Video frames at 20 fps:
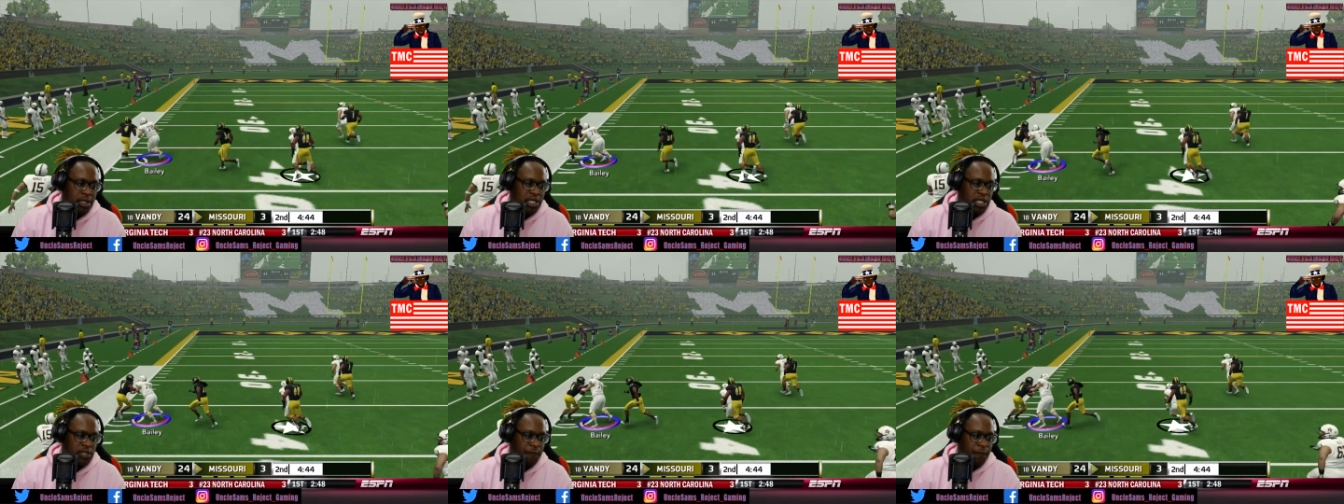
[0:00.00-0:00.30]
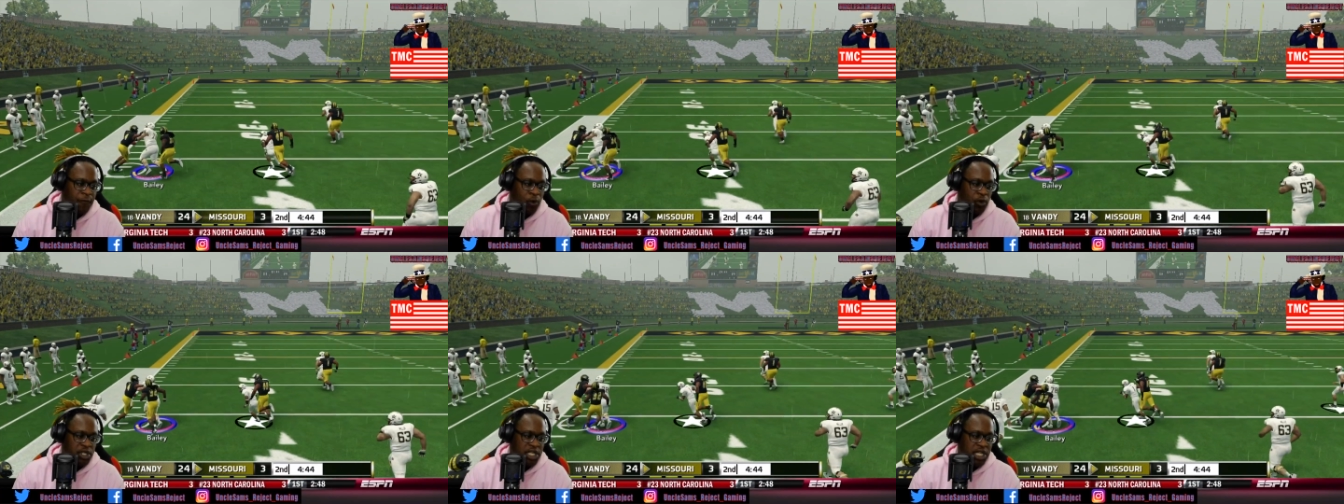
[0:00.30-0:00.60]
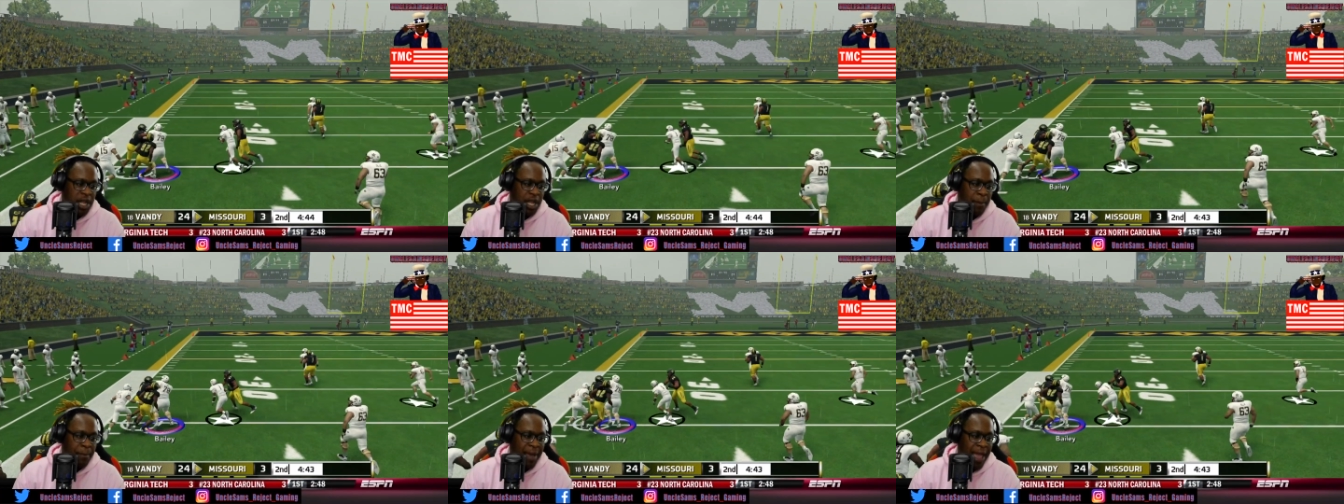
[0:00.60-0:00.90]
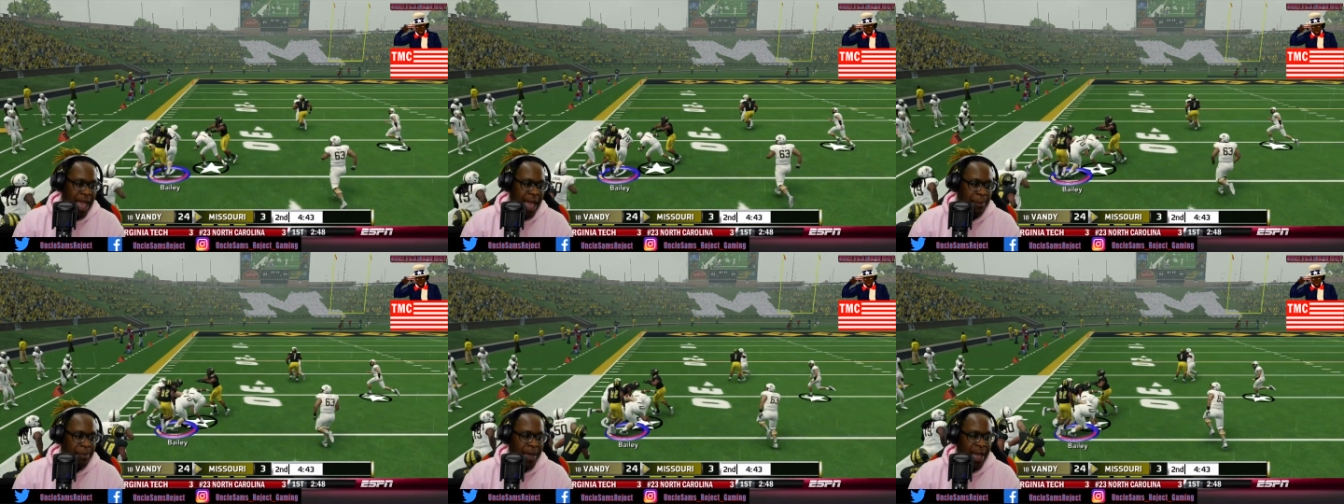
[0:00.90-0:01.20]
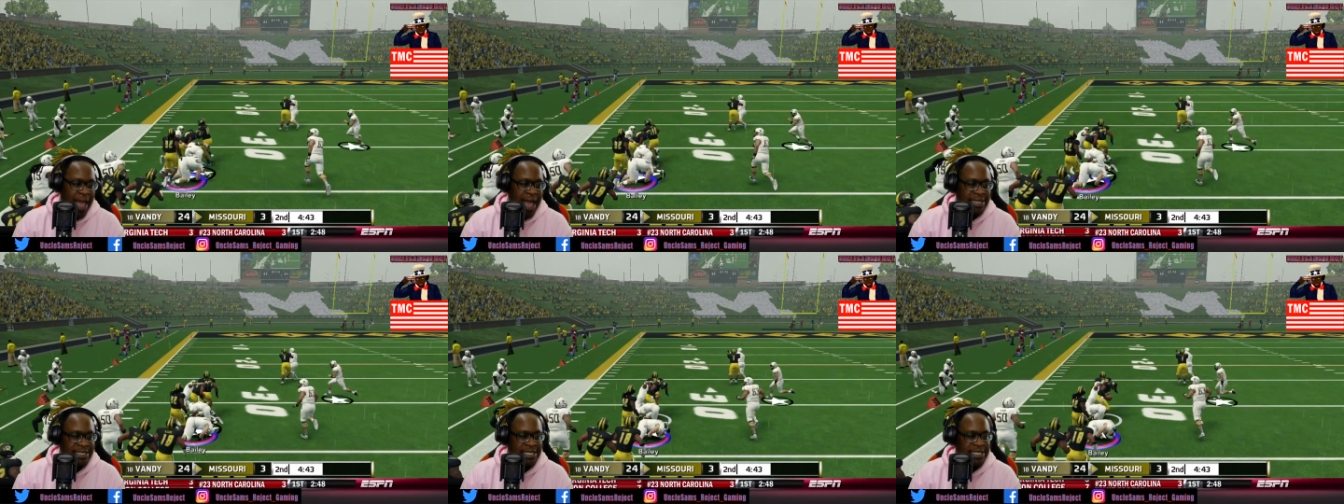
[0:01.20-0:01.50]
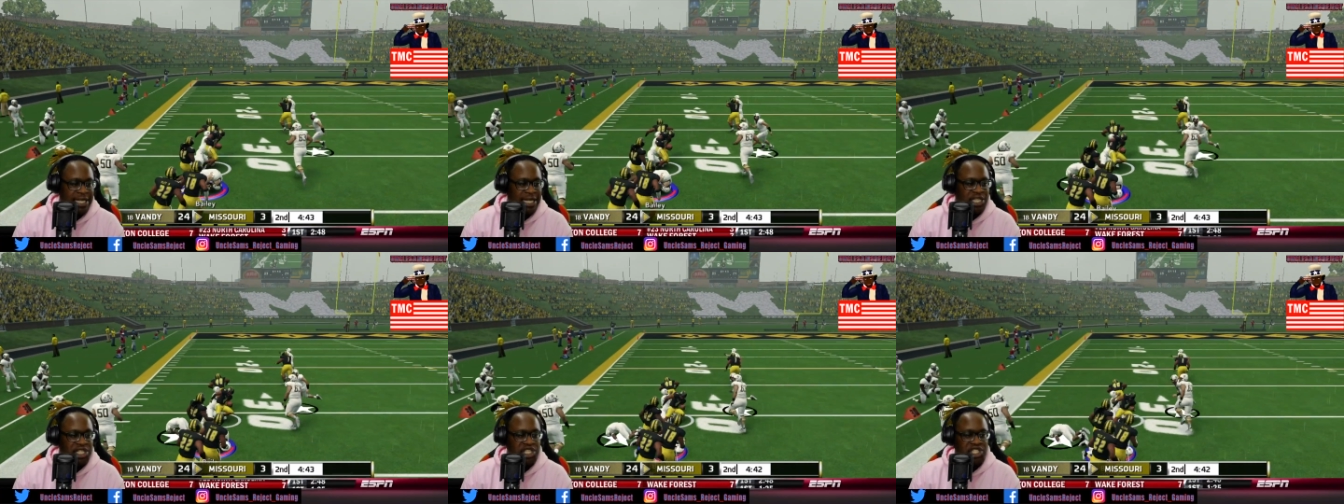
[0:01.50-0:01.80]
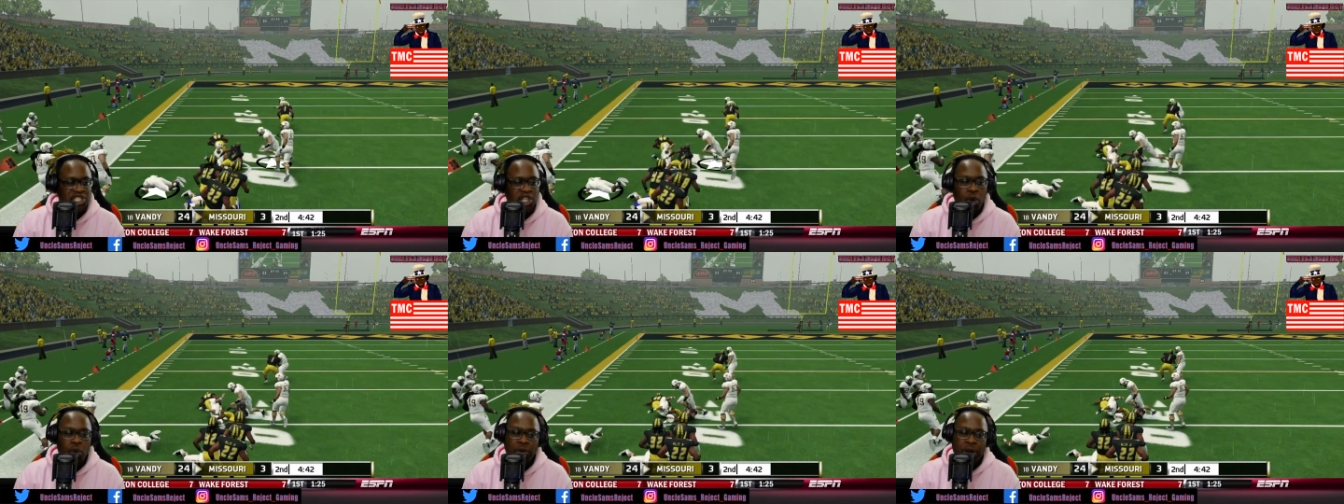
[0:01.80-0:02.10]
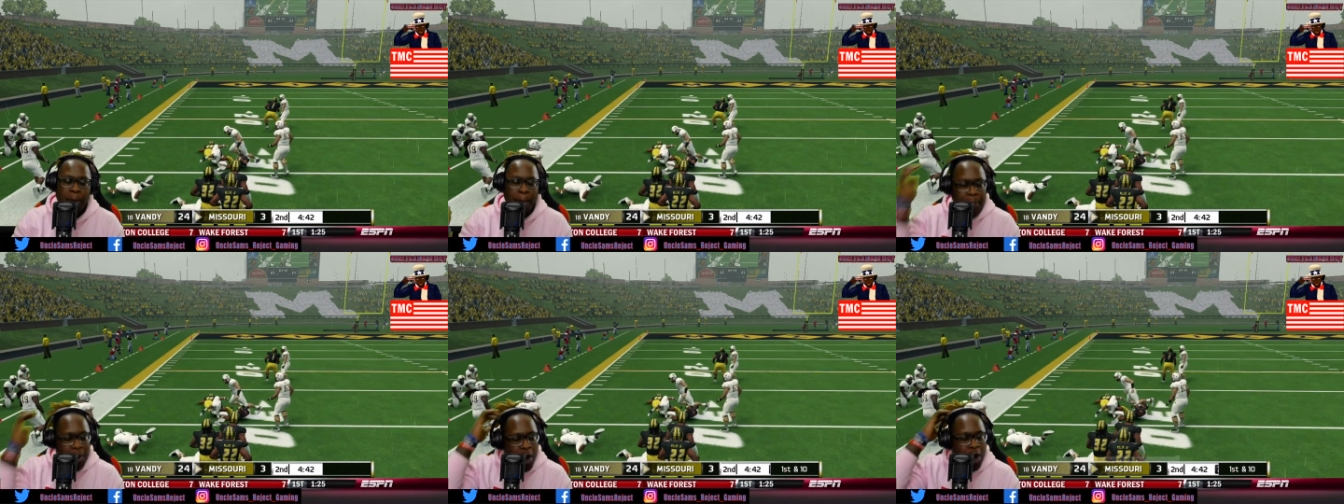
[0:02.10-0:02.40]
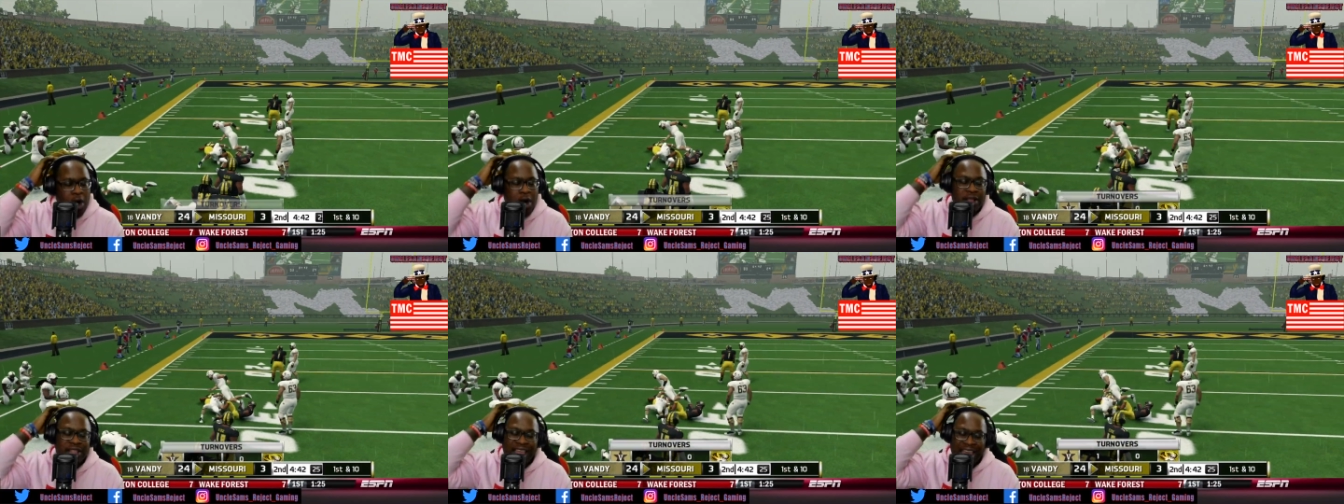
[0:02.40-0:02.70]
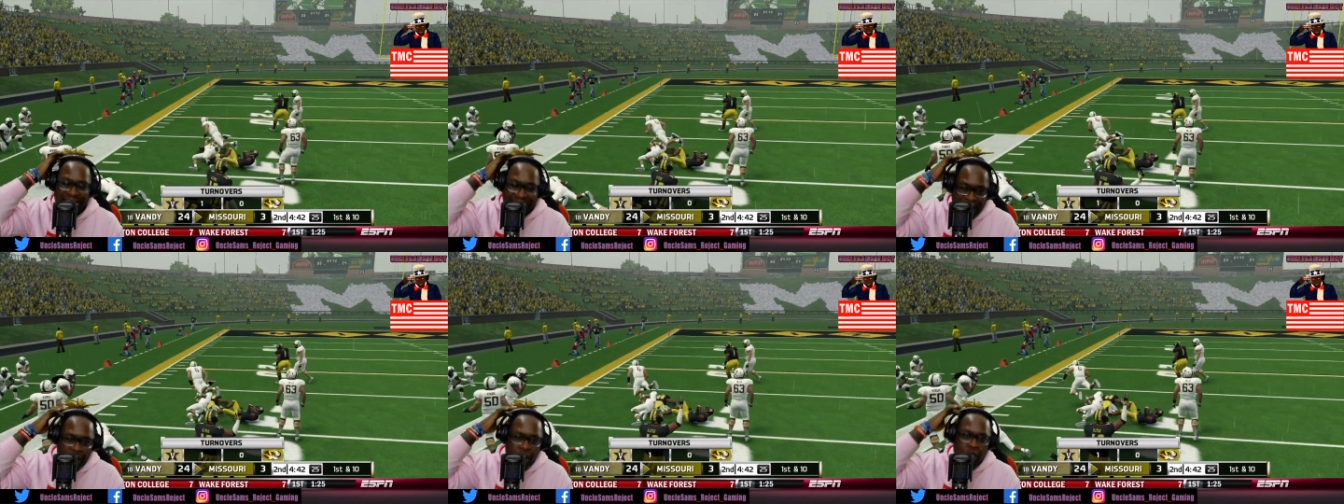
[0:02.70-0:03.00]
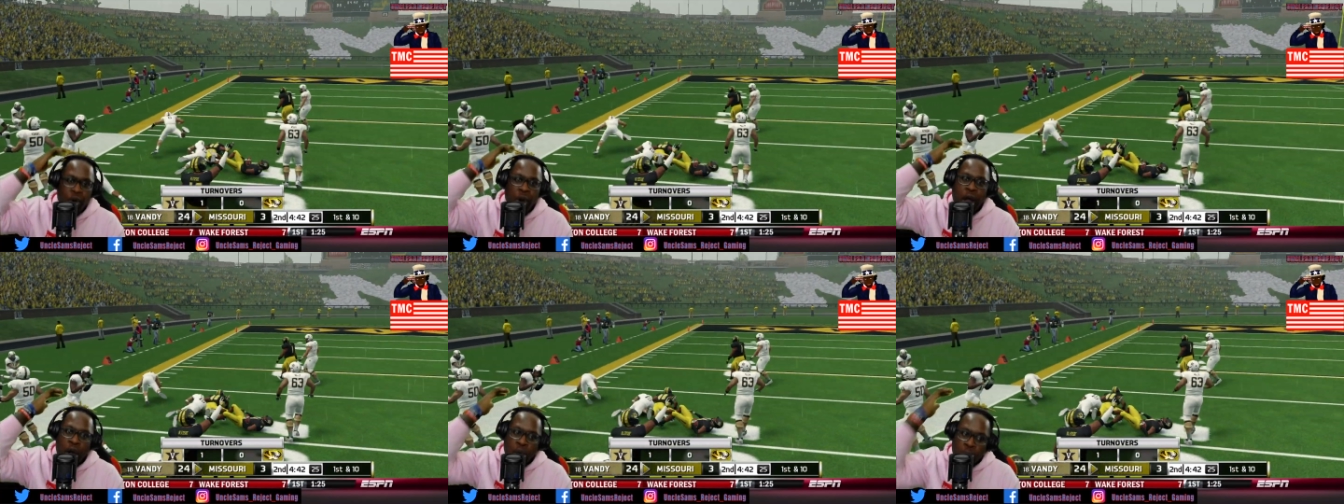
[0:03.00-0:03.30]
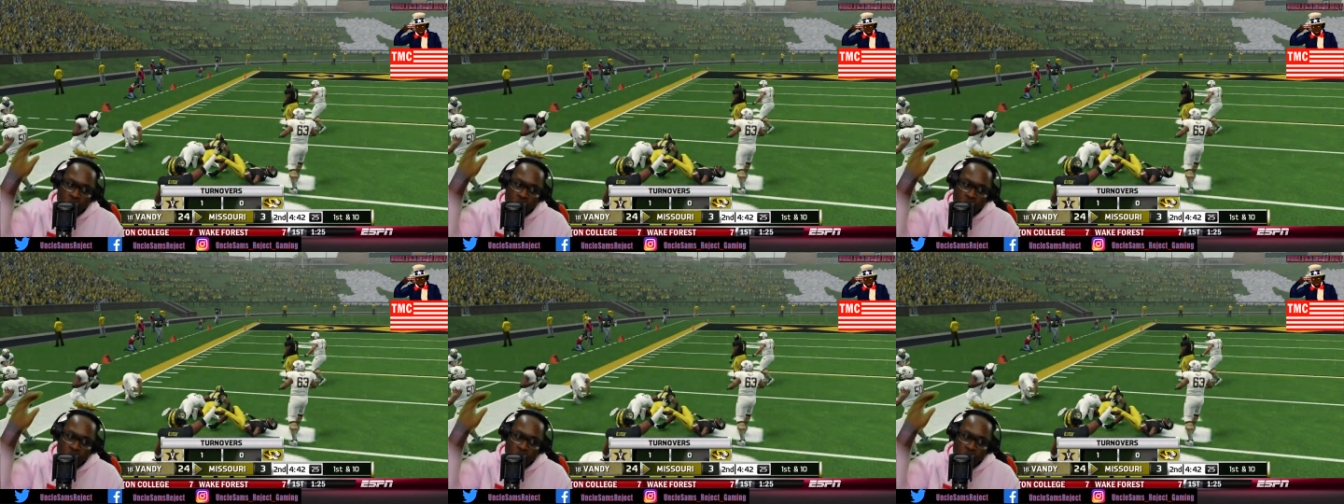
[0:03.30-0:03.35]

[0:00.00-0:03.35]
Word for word: Just forcing a bad pass instead of just throwing the ball the hell